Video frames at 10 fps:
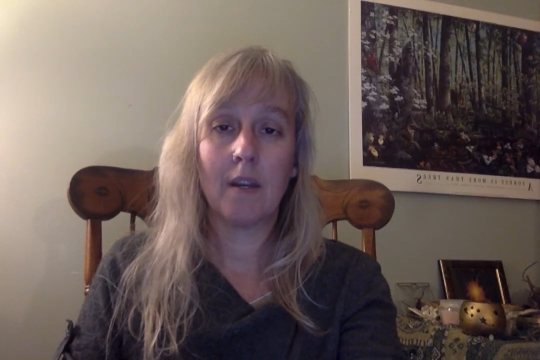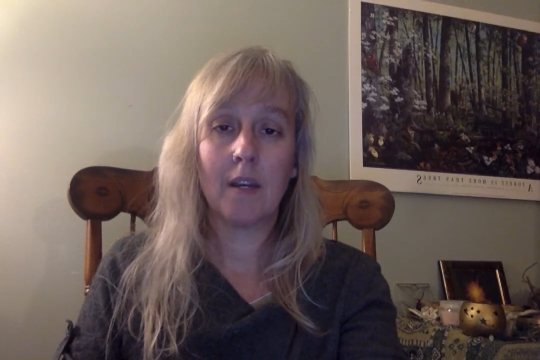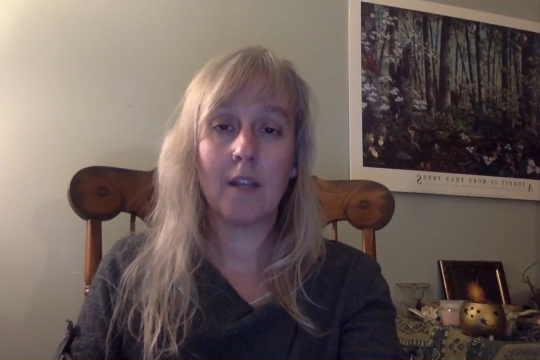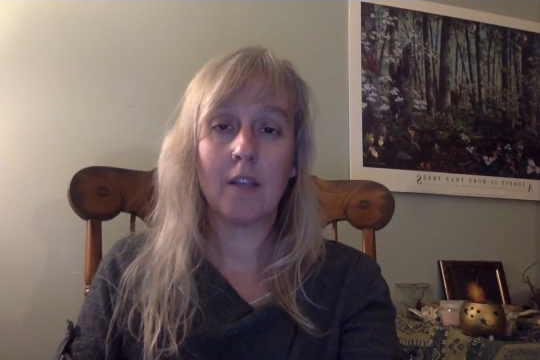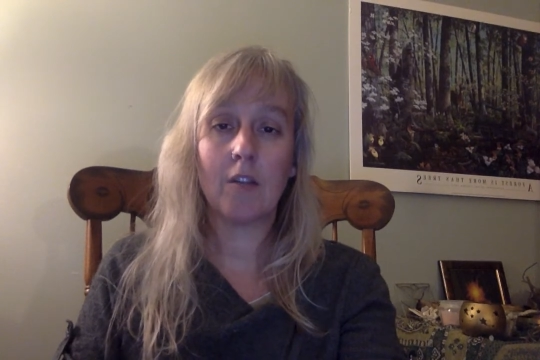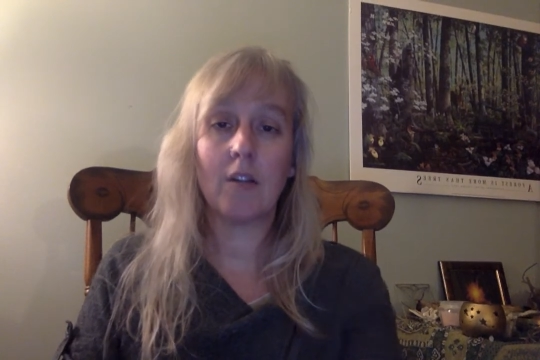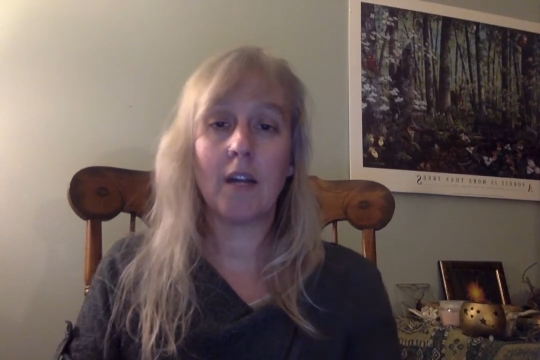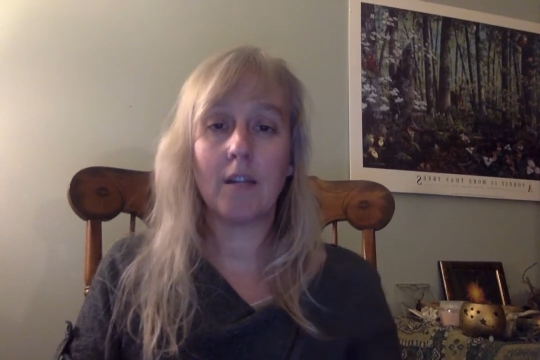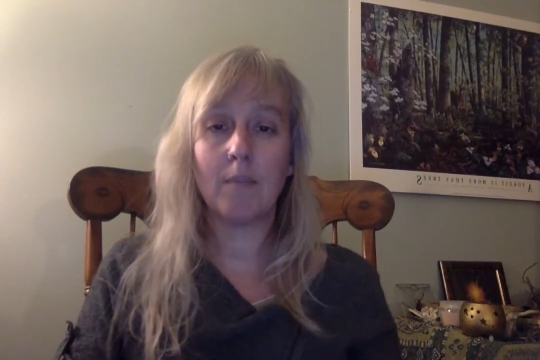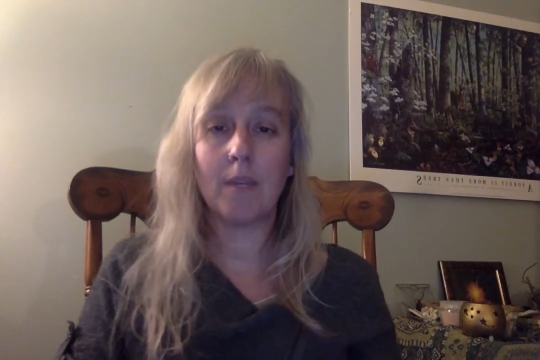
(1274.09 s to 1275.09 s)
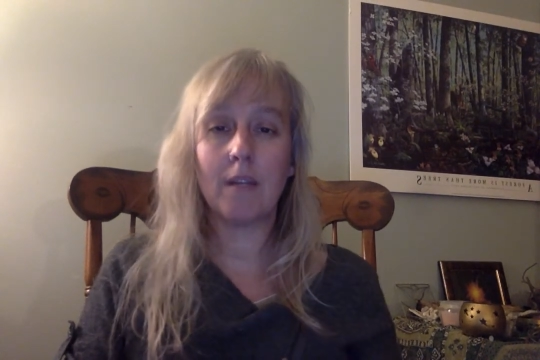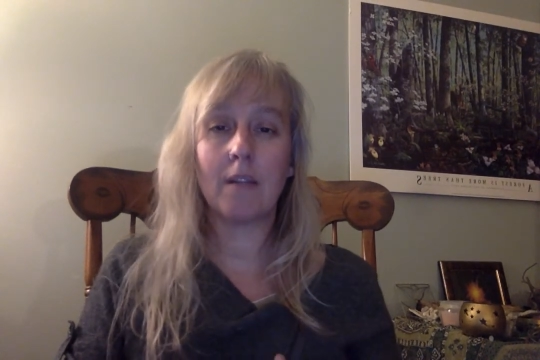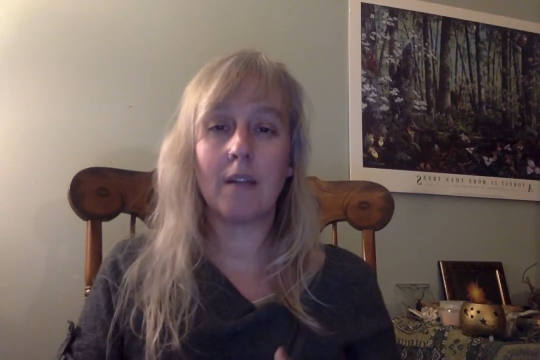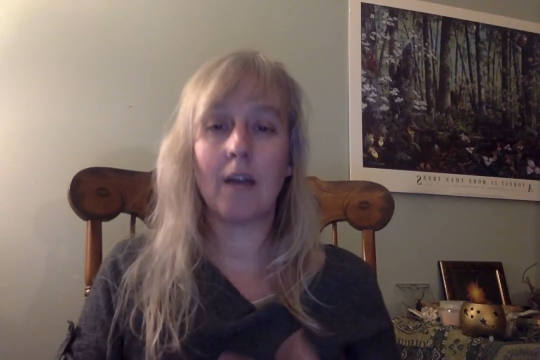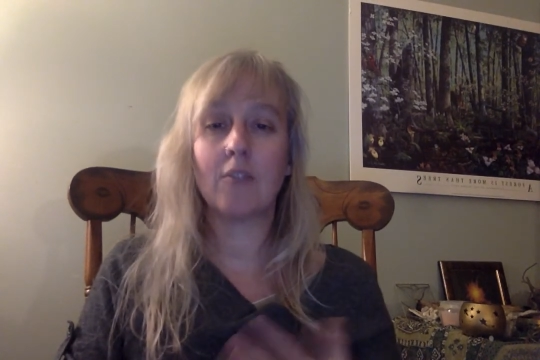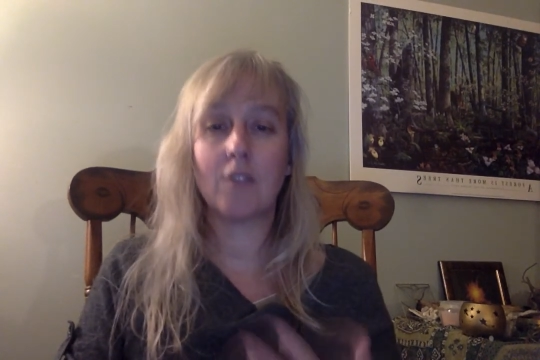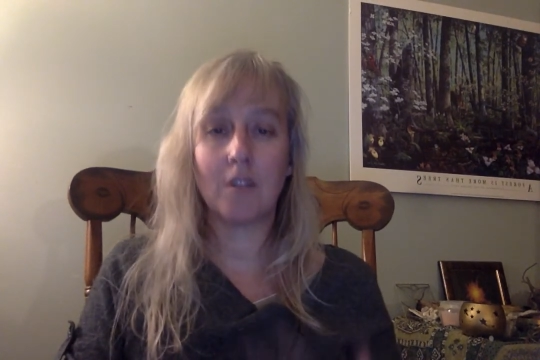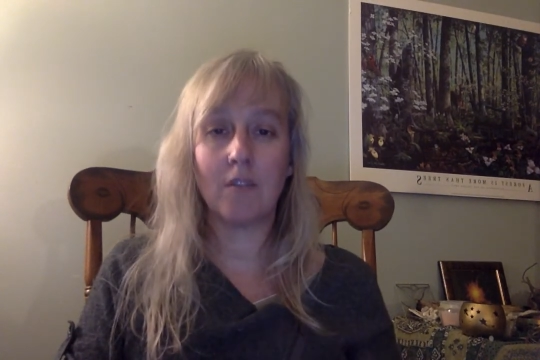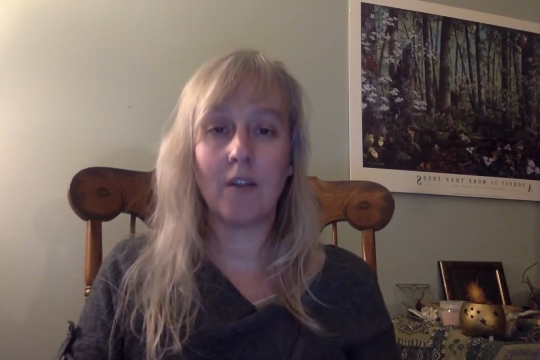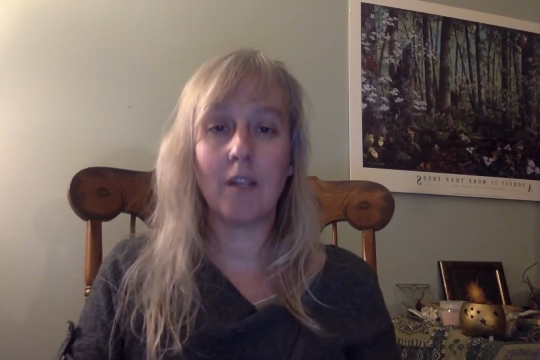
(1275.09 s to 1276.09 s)
and learn how to, be, how to
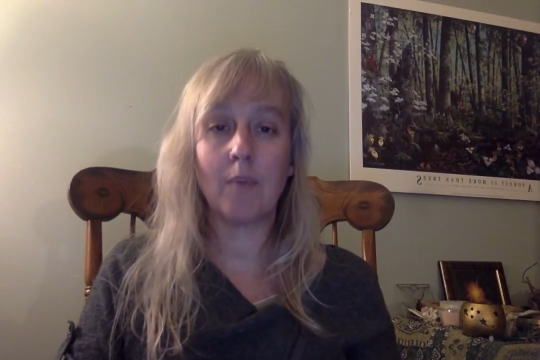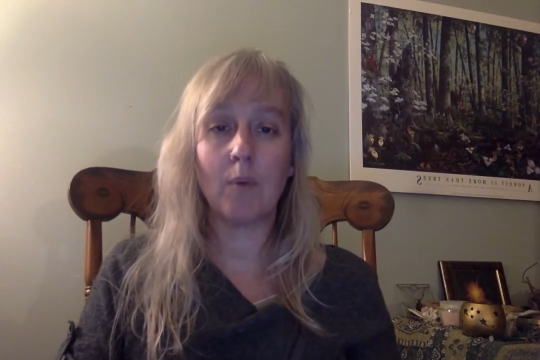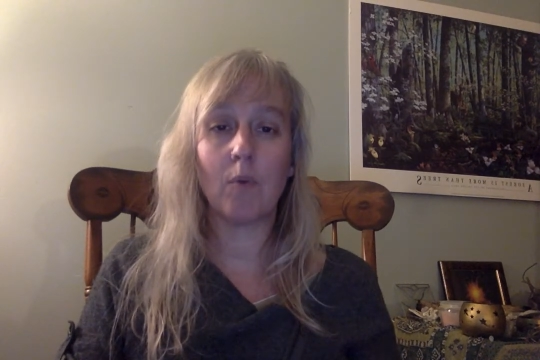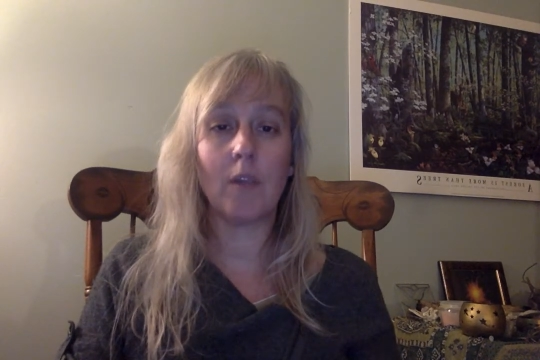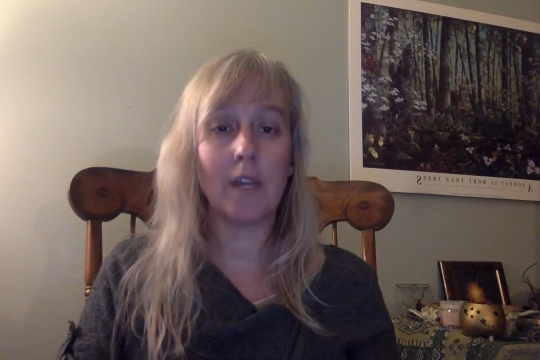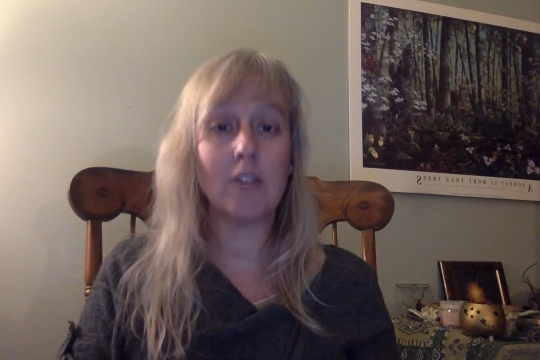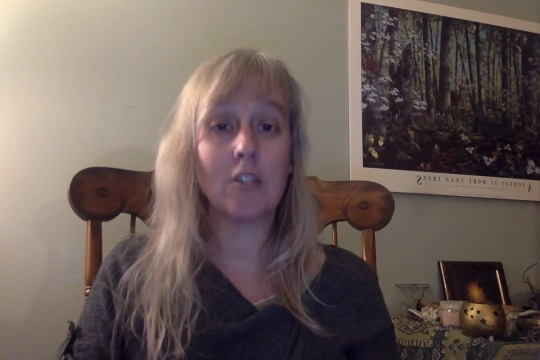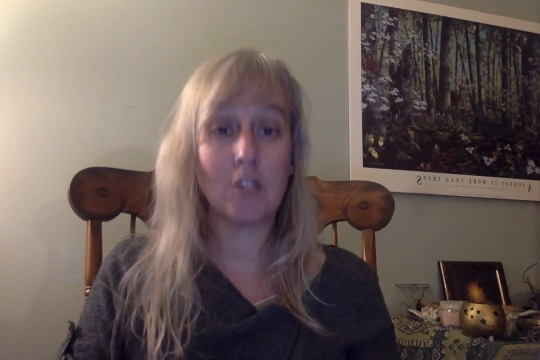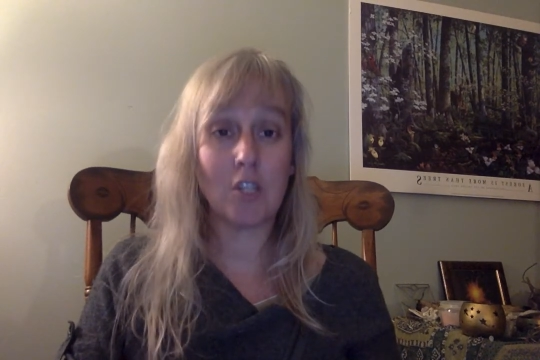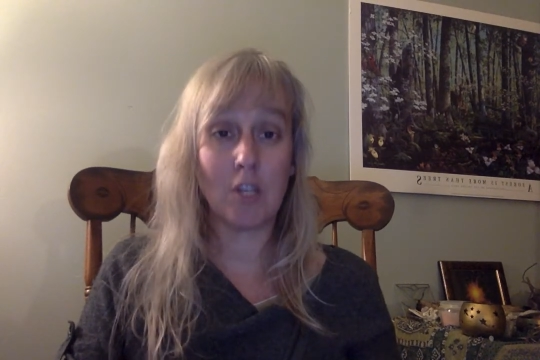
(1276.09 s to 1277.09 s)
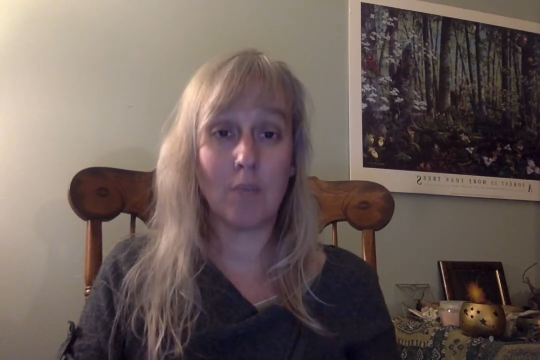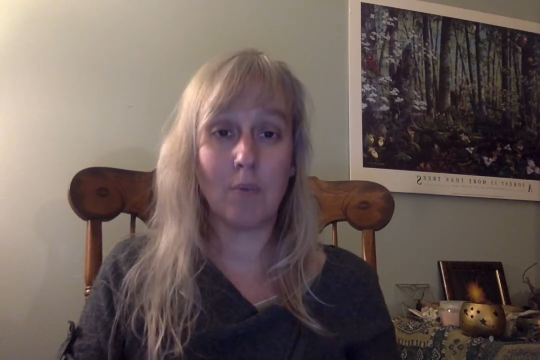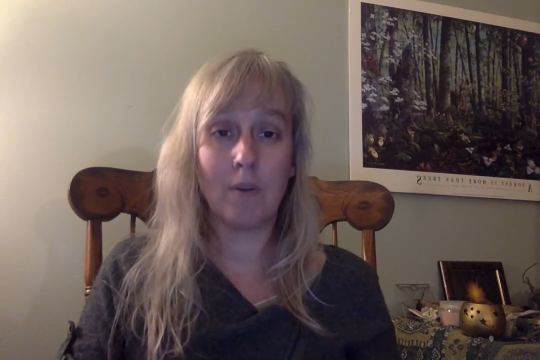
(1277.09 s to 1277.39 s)
develop a relationship